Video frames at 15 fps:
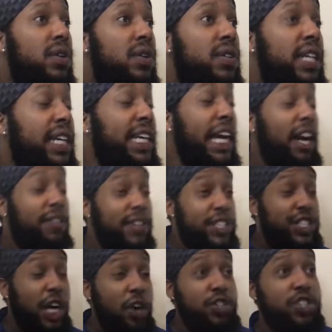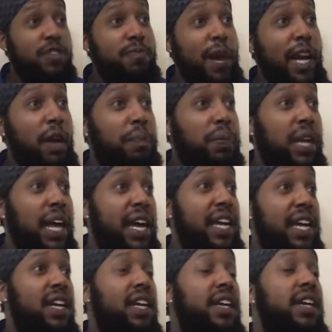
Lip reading: Did Kelvin Joseph make a play?